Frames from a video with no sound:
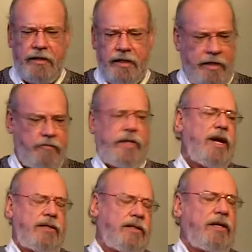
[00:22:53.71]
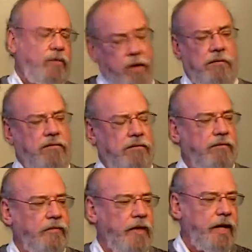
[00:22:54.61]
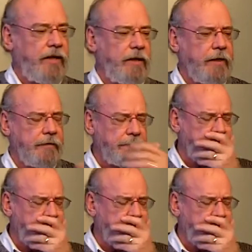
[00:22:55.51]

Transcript: they kind of reacted like, whoa. And